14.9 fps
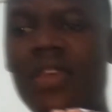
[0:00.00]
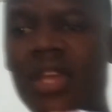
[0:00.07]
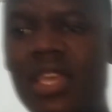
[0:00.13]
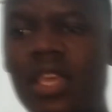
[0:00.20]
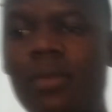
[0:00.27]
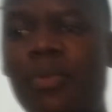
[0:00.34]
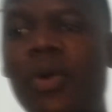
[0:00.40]

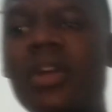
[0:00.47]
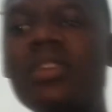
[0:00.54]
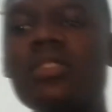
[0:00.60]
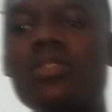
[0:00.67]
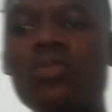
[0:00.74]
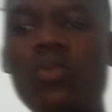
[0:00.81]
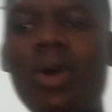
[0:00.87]
the key
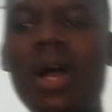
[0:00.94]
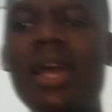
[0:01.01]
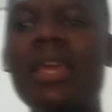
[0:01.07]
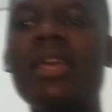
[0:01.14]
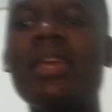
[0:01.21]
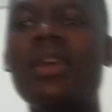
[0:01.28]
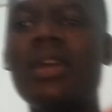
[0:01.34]
point
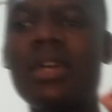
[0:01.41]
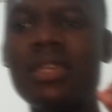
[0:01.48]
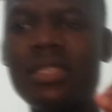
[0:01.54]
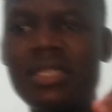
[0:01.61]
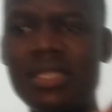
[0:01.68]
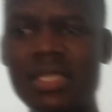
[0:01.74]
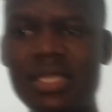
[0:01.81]
why
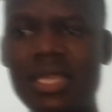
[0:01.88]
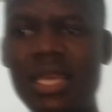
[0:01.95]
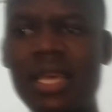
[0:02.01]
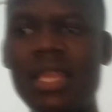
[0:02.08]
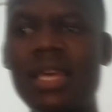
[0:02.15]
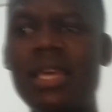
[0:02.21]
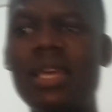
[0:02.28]

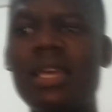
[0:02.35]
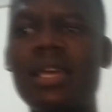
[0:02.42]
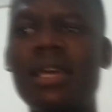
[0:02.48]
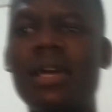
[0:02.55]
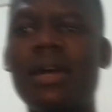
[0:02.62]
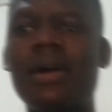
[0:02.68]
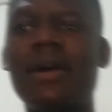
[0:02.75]

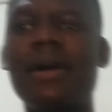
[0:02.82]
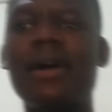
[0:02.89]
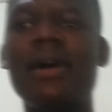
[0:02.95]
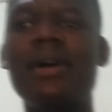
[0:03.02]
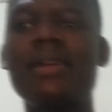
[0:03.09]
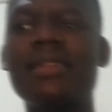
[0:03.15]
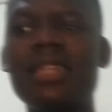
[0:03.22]

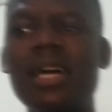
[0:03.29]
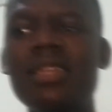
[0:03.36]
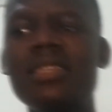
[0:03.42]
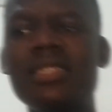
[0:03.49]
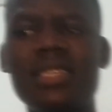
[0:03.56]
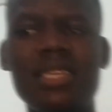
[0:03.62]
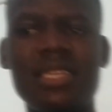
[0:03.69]

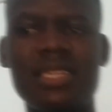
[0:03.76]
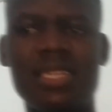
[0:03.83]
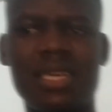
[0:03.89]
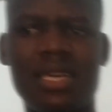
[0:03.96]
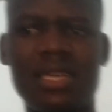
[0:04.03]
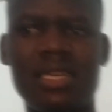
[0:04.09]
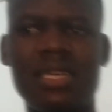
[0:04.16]
Nandi
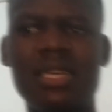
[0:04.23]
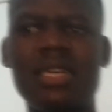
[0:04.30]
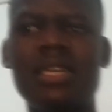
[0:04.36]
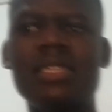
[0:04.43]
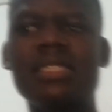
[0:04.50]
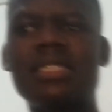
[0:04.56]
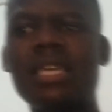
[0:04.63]
Senator
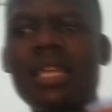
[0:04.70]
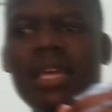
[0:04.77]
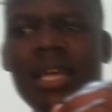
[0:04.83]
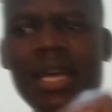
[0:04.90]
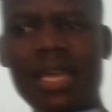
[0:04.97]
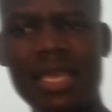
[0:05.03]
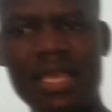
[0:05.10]

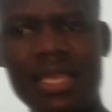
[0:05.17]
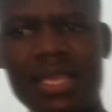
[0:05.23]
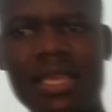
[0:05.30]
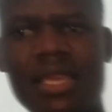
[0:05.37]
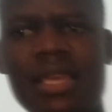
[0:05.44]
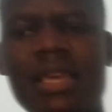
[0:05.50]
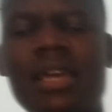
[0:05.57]
Cheregei
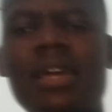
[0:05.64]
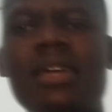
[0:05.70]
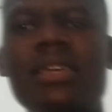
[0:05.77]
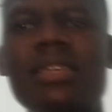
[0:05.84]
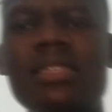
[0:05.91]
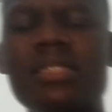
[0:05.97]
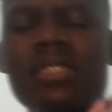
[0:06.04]

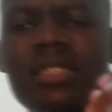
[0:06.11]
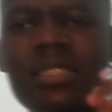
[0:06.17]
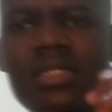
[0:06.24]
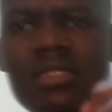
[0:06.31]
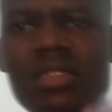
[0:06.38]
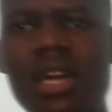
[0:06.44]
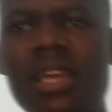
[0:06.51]
is
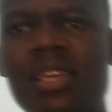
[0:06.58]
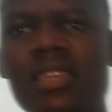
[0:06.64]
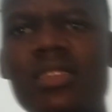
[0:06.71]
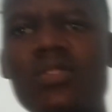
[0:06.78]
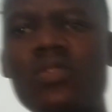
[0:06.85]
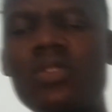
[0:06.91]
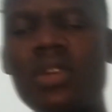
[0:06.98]

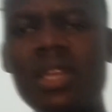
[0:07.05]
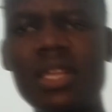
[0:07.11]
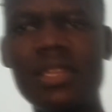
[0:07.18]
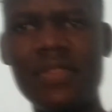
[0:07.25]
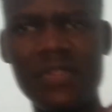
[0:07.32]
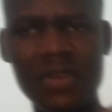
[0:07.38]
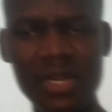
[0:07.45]
trying to
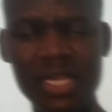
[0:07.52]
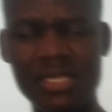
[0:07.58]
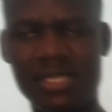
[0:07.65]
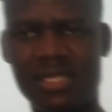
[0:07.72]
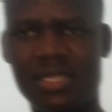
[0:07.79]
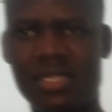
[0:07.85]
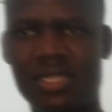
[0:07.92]
create
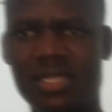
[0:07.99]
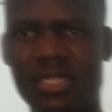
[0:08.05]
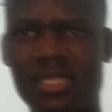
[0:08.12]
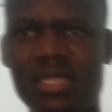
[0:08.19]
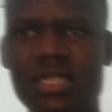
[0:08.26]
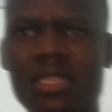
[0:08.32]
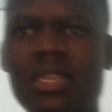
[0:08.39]
threat
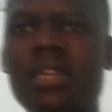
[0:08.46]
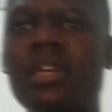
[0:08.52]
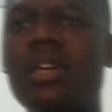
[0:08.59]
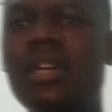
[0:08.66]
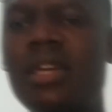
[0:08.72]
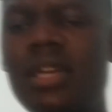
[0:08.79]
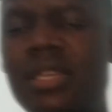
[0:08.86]

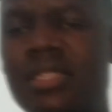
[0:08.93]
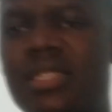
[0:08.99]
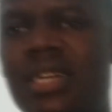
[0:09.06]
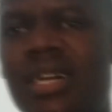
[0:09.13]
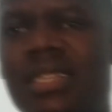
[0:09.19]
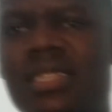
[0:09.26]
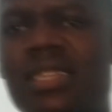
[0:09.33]

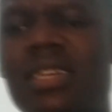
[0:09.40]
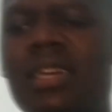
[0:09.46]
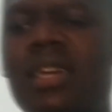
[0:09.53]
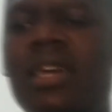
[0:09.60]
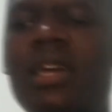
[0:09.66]
is that